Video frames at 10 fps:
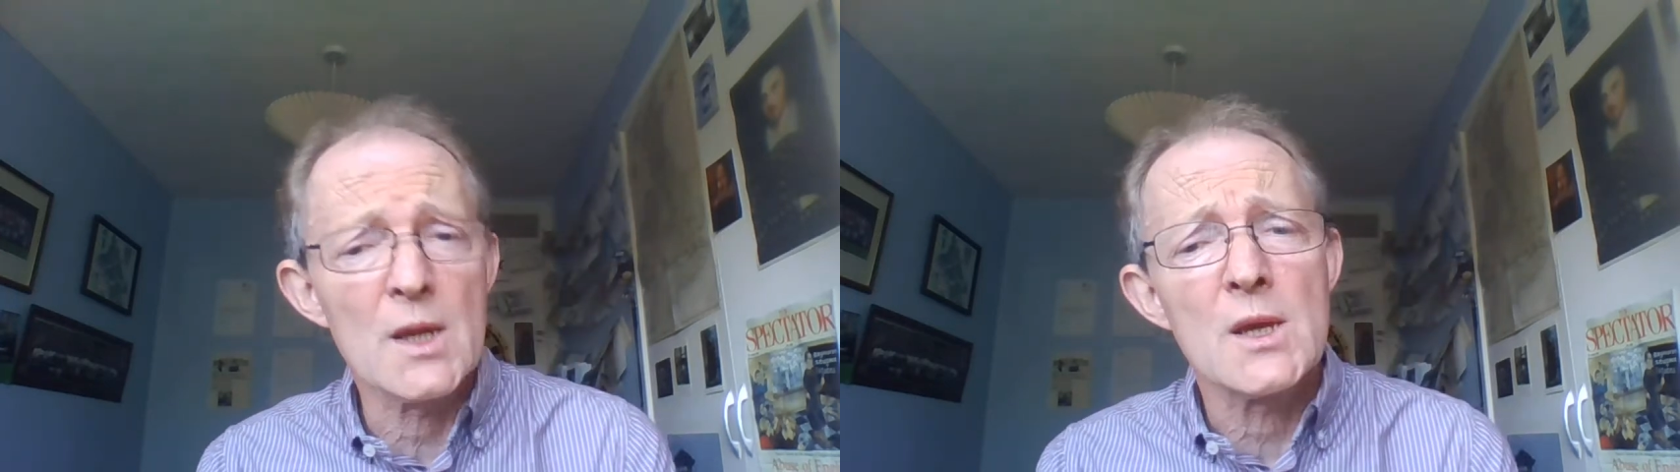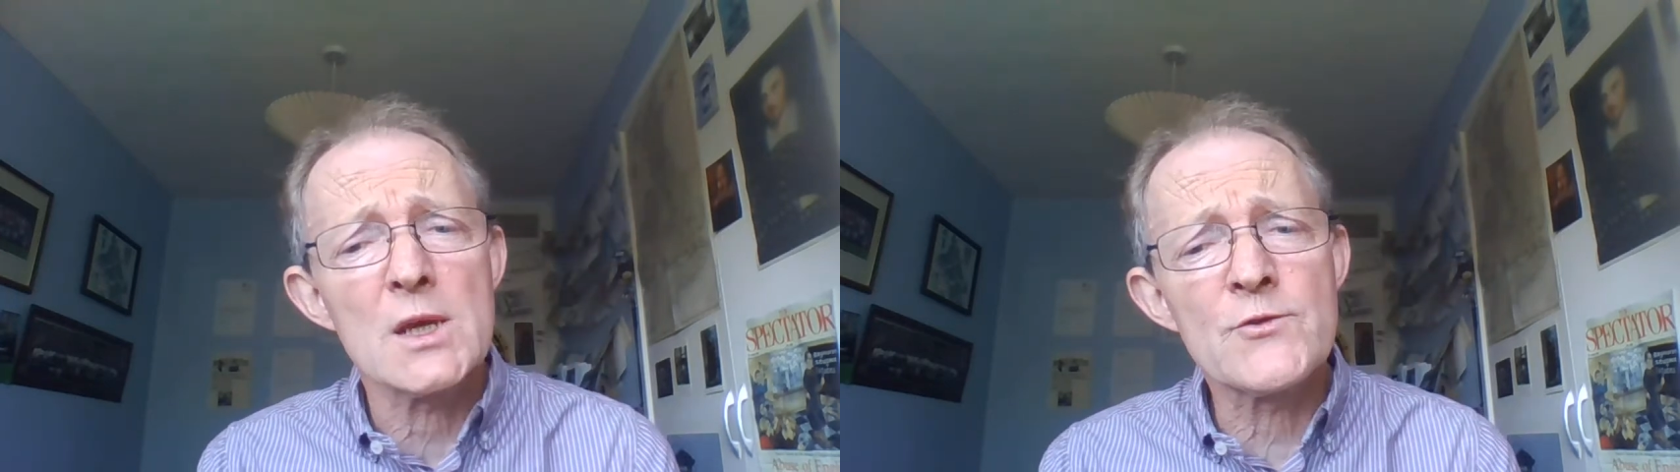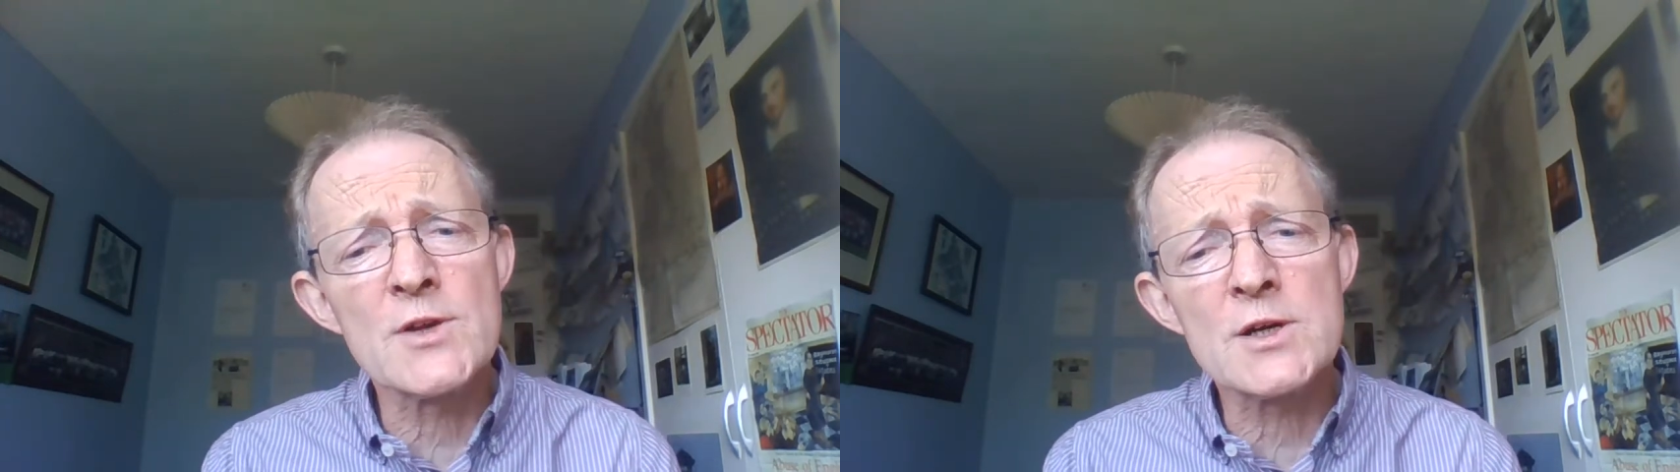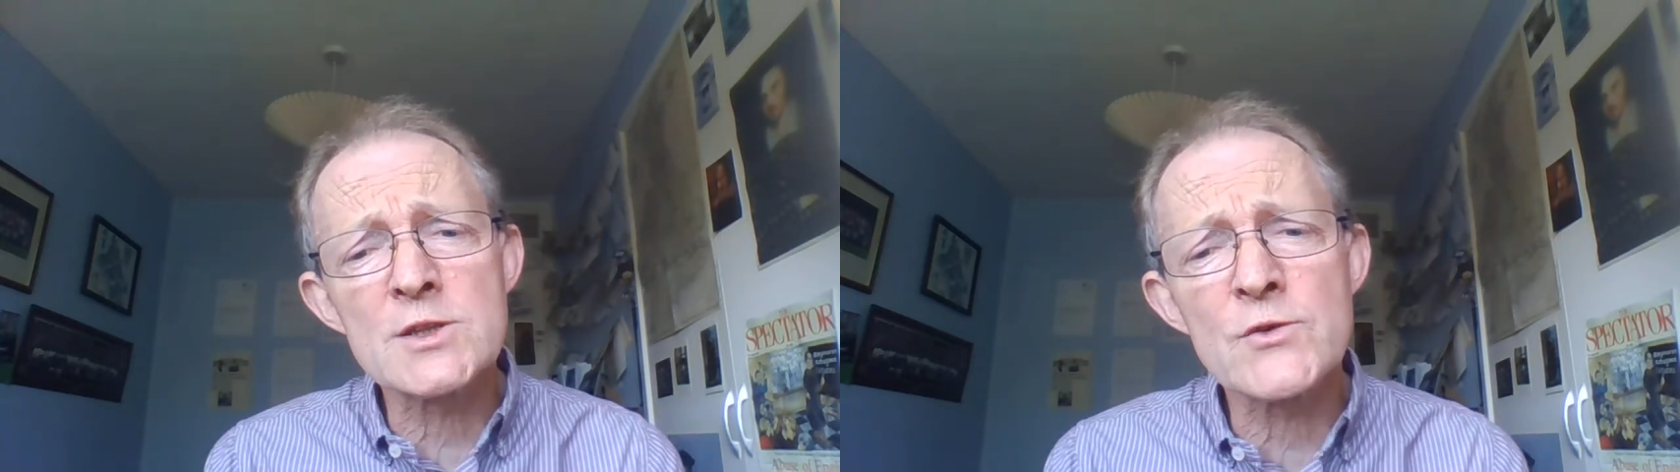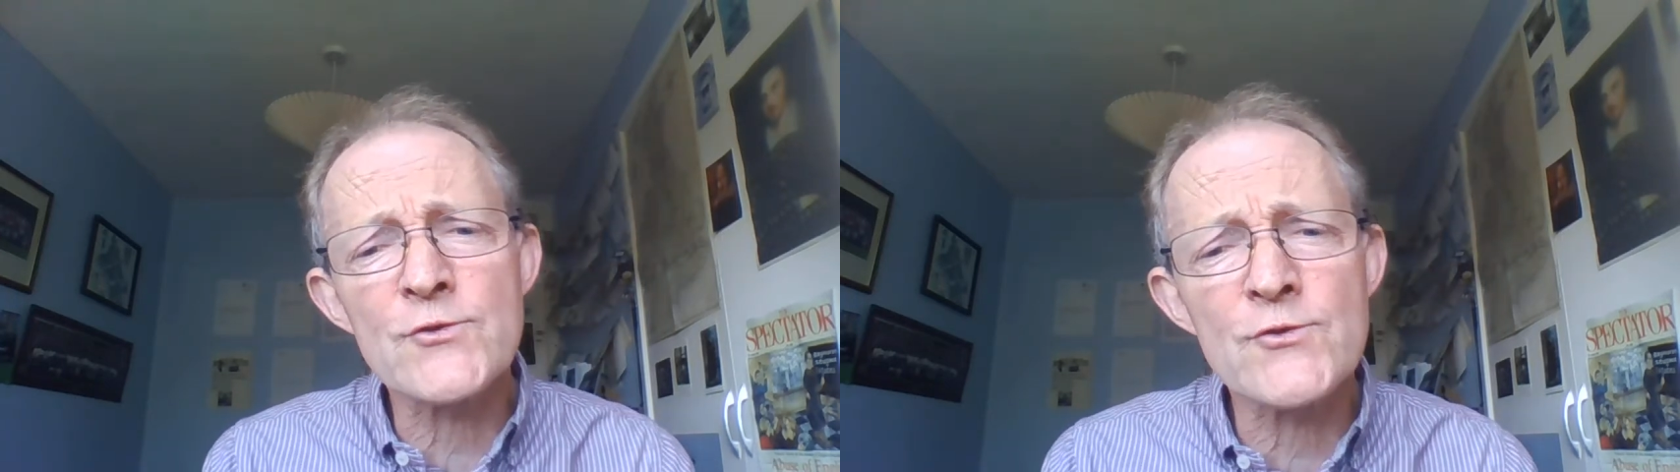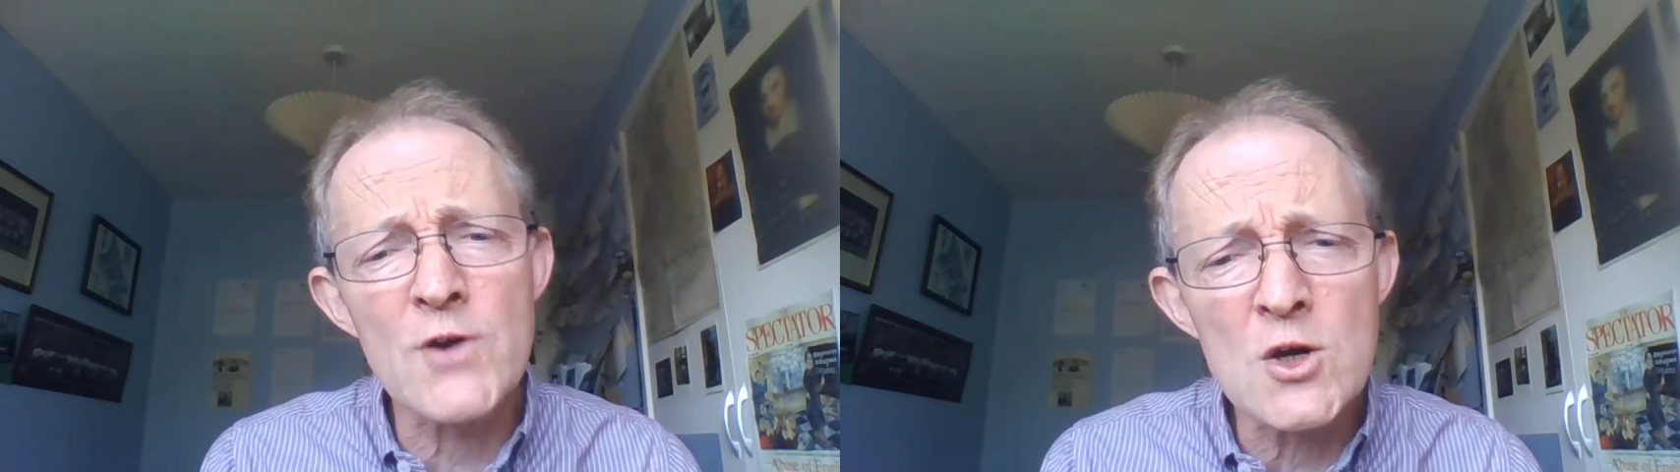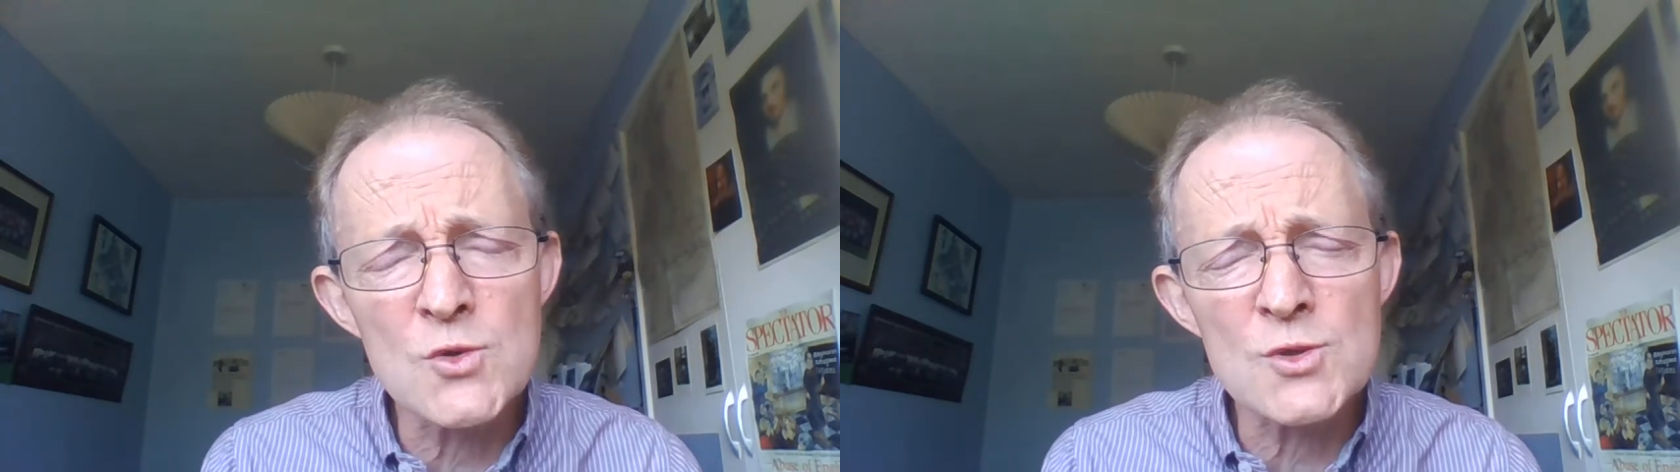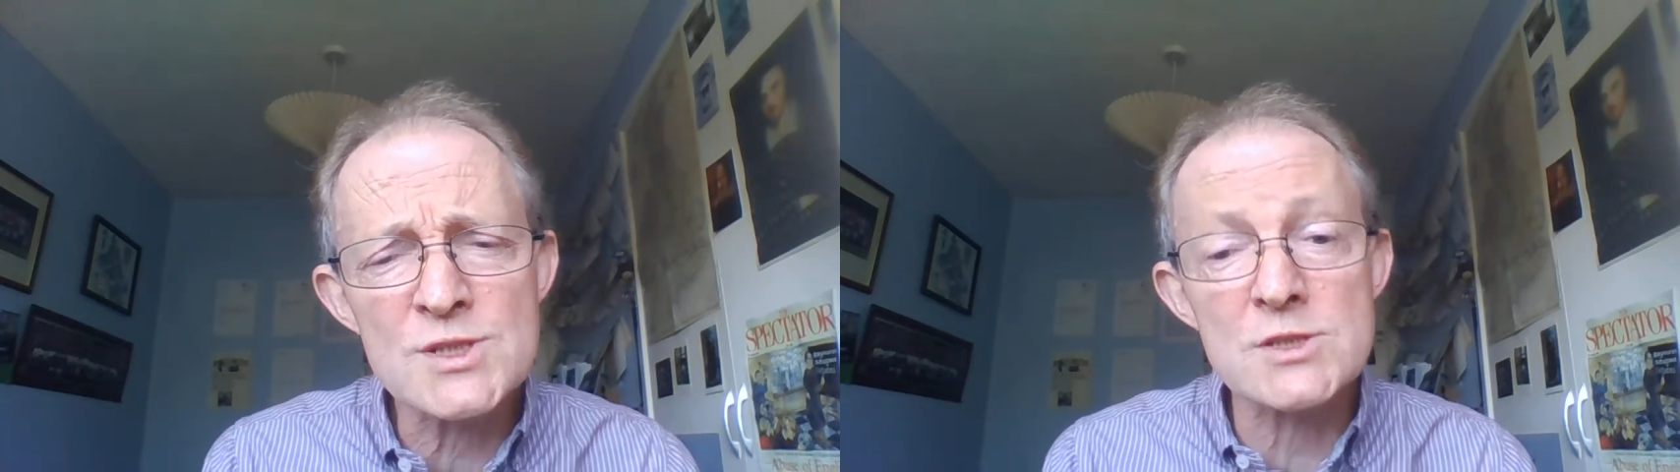if neither foes